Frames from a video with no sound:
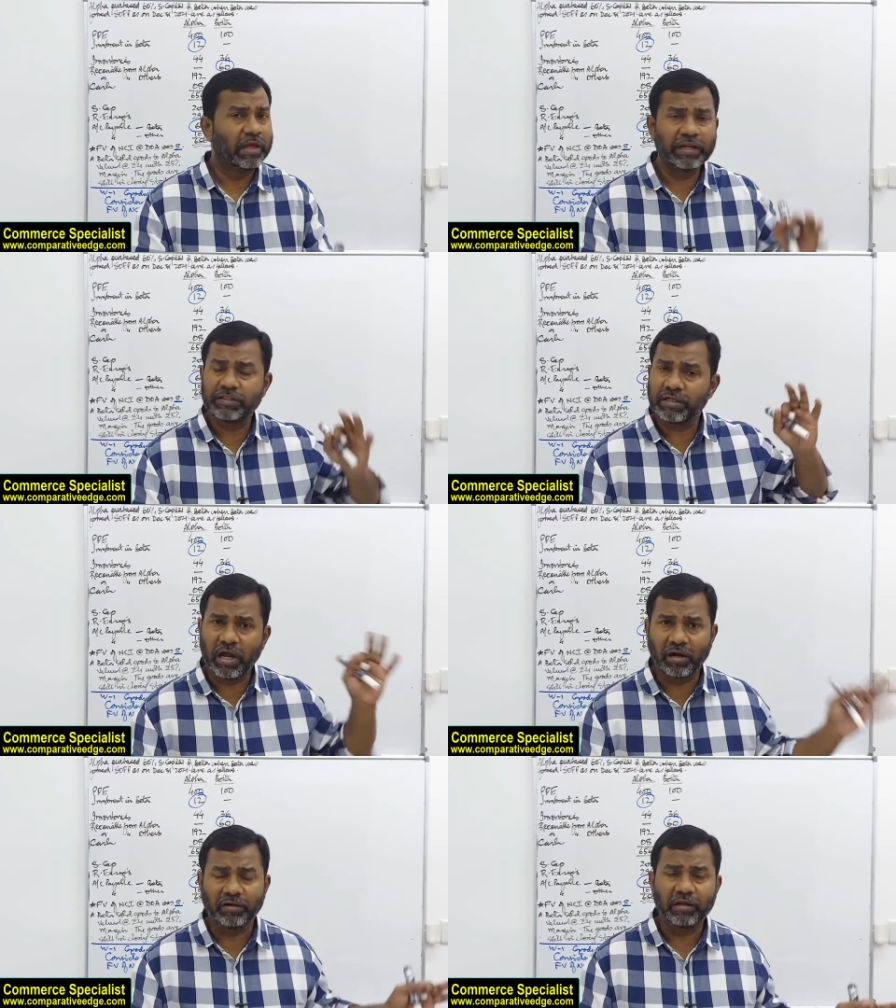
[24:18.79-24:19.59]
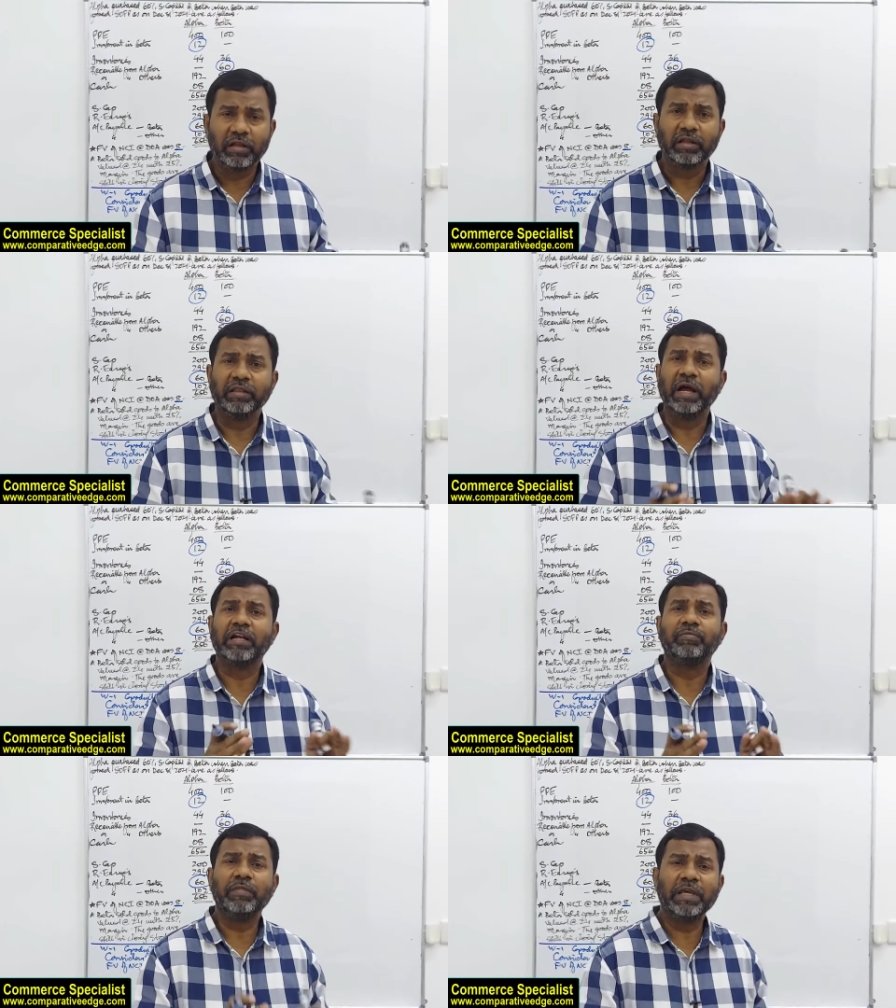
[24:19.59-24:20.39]
it's not
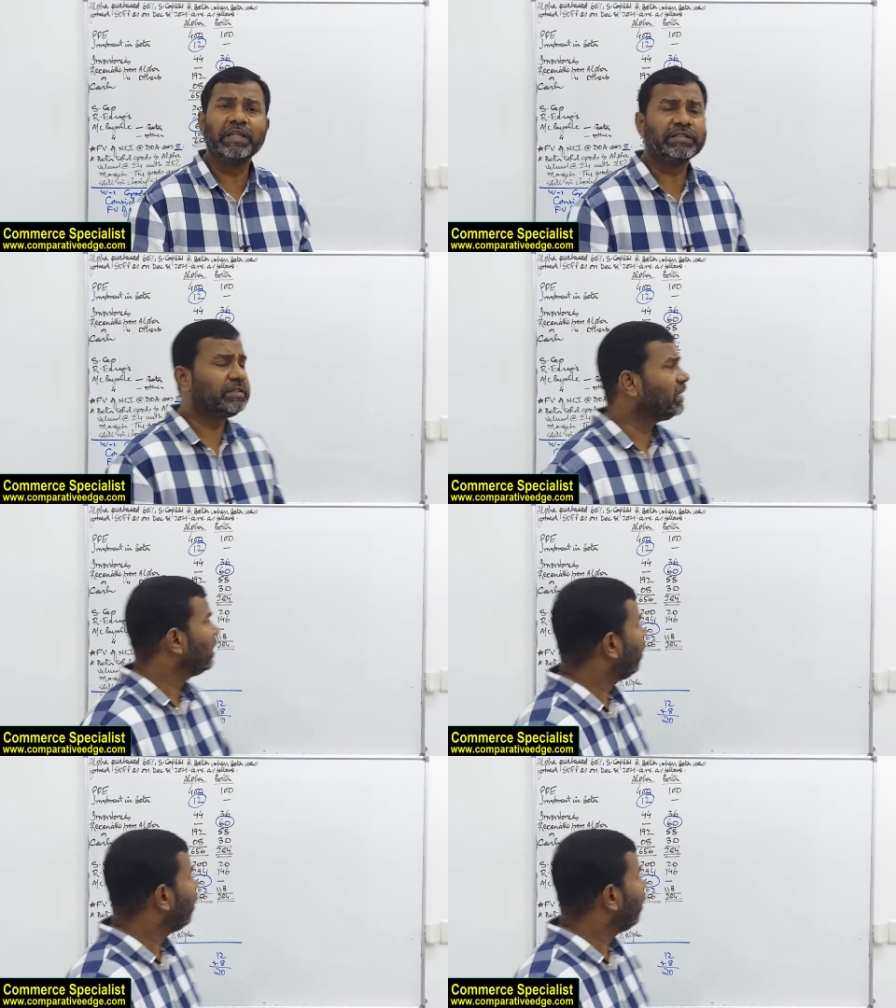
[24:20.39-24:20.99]
that means